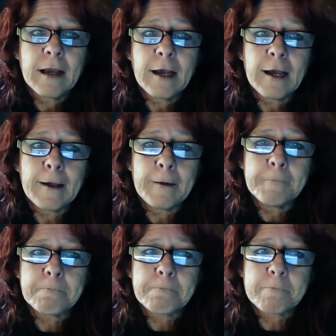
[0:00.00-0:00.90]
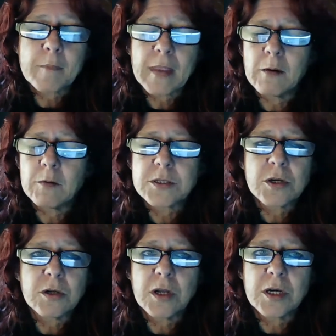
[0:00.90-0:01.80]
I was
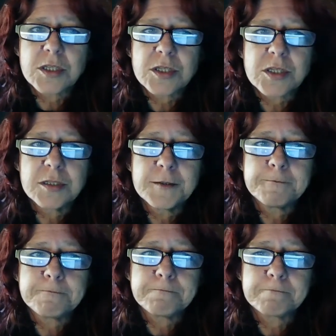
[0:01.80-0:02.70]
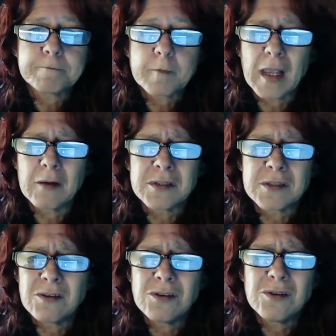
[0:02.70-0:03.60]
so lost, I was
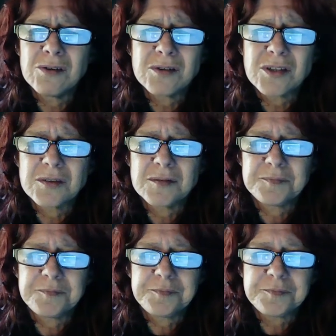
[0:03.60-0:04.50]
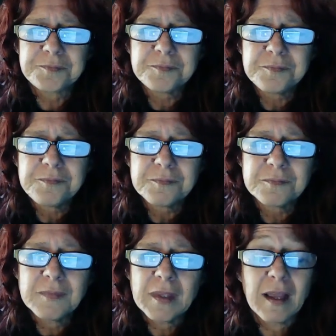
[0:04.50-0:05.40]
so hurt,
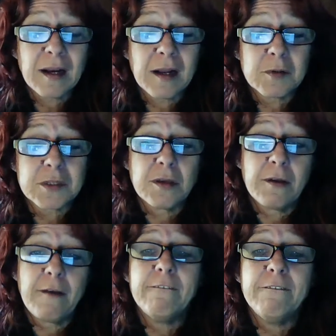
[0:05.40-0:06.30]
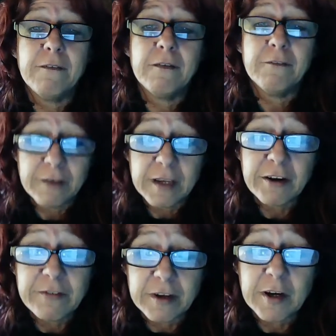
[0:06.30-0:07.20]
and I was
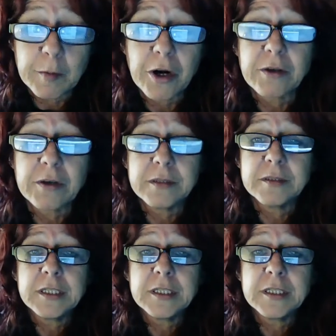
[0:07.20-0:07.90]
very broken.